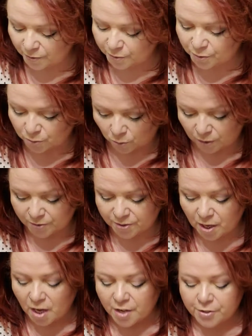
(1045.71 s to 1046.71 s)
Swords.
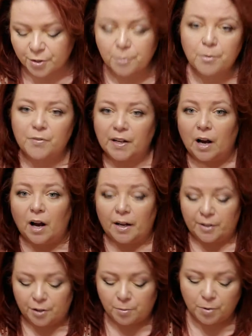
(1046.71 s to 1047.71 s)
So you're moving
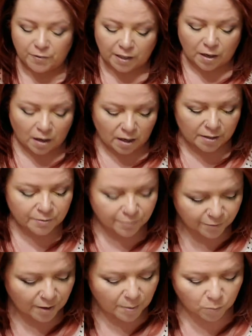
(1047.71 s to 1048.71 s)
on. You're moving on
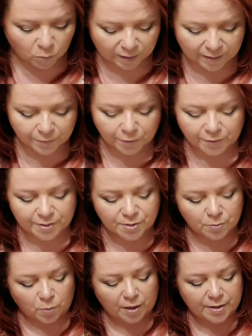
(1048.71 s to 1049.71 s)
from whatever this
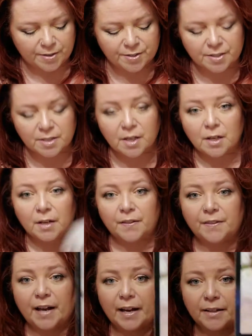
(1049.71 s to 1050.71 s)
was
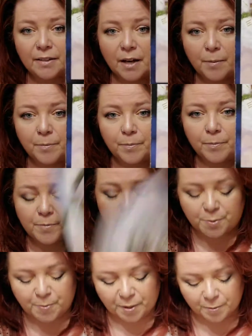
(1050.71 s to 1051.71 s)
that
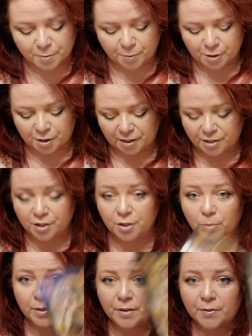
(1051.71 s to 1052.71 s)
Spirit was pushing into,
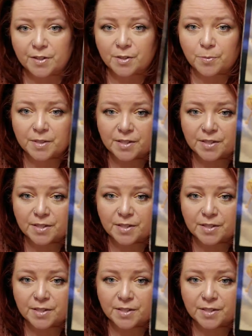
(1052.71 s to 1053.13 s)
whatever this was,